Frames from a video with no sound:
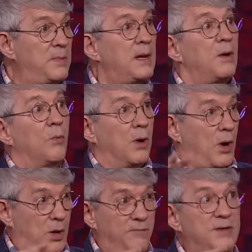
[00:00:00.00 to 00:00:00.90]
mm-hmm, where
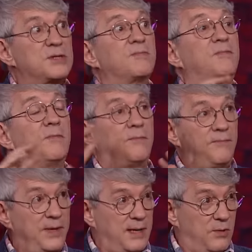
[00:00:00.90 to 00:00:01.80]
all of this
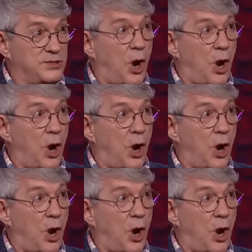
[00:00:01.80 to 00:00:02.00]
video is